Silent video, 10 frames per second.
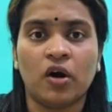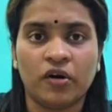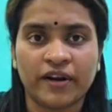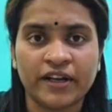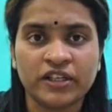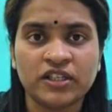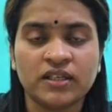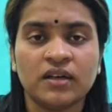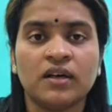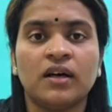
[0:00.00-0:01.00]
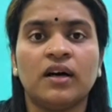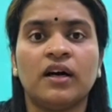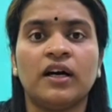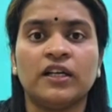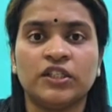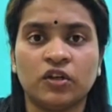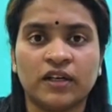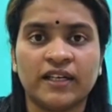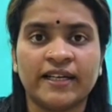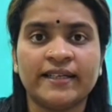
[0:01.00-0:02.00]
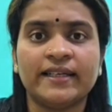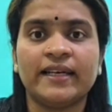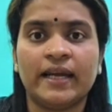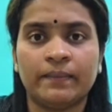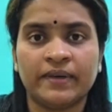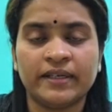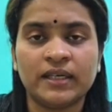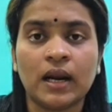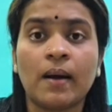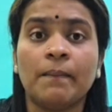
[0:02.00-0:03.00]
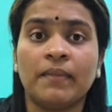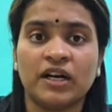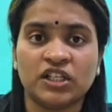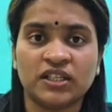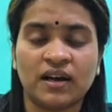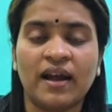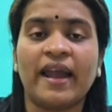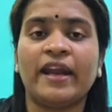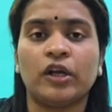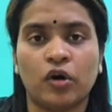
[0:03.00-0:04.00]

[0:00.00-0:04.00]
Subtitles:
orange, chocolate, lemon, matcha, and